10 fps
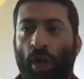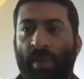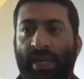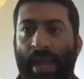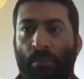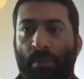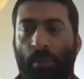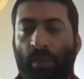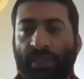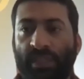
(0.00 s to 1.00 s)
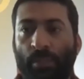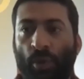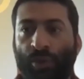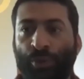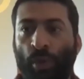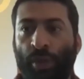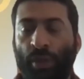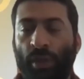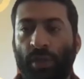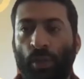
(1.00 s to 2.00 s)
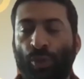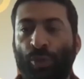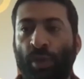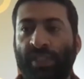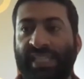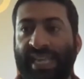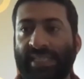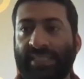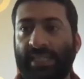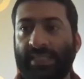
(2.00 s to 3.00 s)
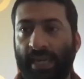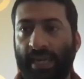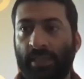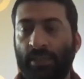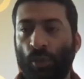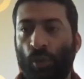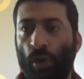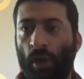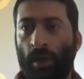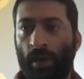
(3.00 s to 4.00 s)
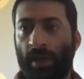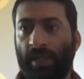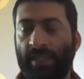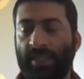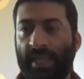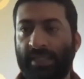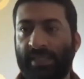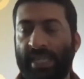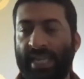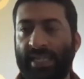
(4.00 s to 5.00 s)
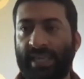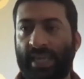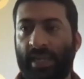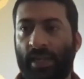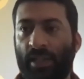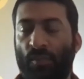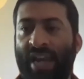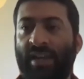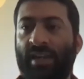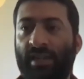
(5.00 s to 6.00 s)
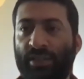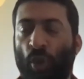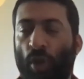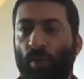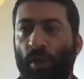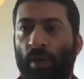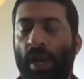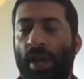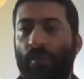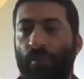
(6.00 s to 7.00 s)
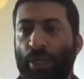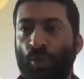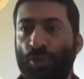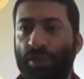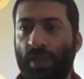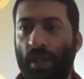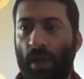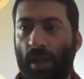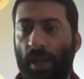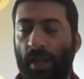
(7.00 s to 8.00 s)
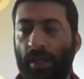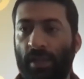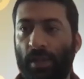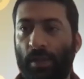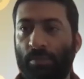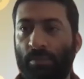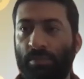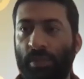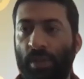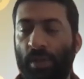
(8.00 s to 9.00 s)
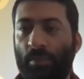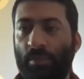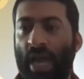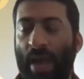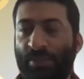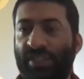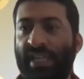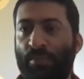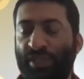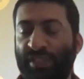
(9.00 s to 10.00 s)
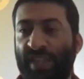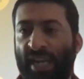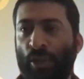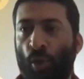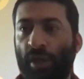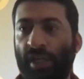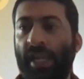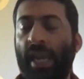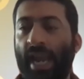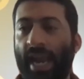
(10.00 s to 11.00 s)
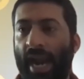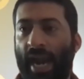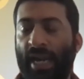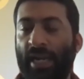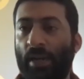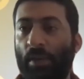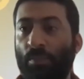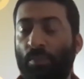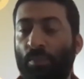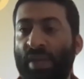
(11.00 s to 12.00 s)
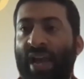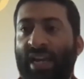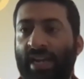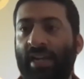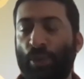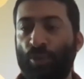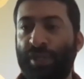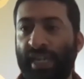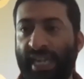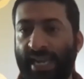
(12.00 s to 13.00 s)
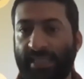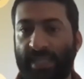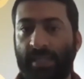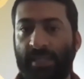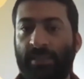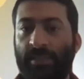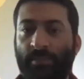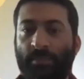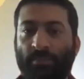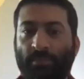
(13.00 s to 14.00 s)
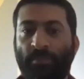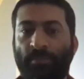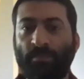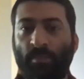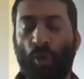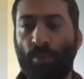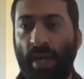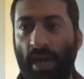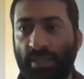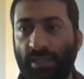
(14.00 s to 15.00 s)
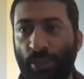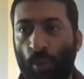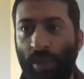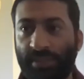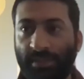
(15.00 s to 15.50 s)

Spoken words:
be tampered per se because the root zone is DNSSEC signed. So in this case, DNSSEC, the validating resolver will use the upstream which is running locally and be validating using DNSSEC. I hope that answers the question.